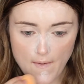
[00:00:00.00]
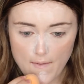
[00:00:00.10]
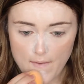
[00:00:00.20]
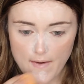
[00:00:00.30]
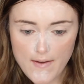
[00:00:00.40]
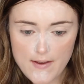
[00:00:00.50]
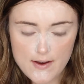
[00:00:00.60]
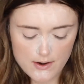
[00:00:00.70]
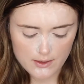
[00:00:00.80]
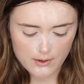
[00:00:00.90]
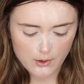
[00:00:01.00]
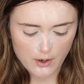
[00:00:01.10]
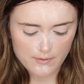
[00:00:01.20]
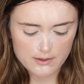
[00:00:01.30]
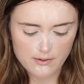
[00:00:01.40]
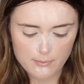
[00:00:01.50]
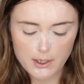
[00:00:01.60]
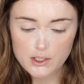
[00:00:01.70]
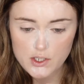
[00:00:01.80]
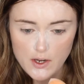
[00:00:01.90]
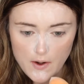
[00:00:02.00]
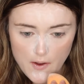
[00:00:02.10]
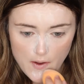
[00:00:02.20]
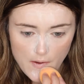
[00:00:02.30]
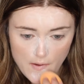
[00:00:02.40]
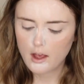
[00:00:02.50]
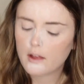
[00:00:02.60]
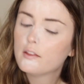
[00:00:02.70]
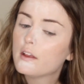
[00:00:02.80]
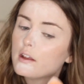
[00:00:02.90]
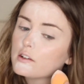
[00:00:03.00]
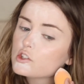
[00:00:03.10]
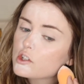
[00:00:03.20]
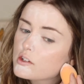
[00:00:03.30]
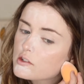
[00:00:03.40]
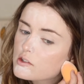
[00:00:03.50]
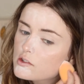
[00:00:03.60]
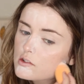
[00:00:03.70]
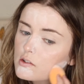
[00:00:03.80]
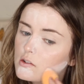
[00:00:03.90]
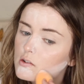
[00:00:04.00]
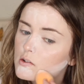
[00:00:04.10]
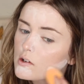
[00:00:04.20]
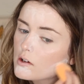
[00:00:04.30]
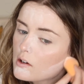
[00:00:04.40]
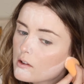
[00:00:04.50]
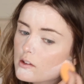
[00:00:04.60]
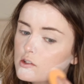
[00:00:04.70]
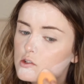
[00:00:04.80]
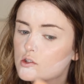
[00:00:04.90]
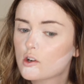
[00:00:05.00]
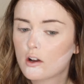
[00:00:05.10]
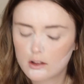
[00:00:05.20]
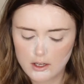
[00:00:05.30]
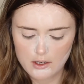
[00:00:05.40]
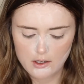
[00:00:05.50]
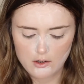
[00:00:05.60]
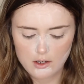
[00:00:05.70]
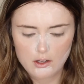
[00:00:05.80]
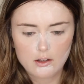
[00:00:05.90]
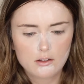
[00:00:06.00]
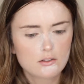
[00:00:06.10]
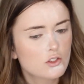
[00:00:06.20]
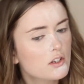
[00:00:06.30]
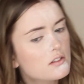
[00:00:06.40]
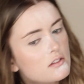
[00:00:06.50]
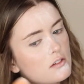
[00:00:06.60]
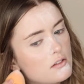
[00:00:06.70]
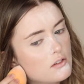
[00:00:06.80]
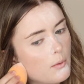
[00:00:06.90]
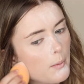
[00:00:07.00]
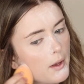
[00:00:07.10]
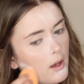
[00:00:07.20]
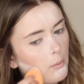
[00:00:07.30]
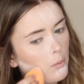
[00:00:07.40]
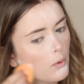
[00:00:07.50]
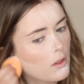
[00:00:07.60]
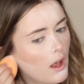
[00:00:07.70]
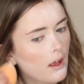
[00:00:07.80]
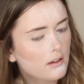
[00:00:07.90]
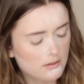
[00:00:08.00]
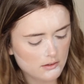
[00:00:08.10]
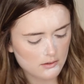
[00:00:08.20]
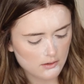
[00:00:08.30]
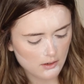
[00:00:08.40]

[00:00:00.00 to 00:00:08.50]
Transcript: right here in the crevice of my chin. And then just along this jawline area, just so my makeup will last.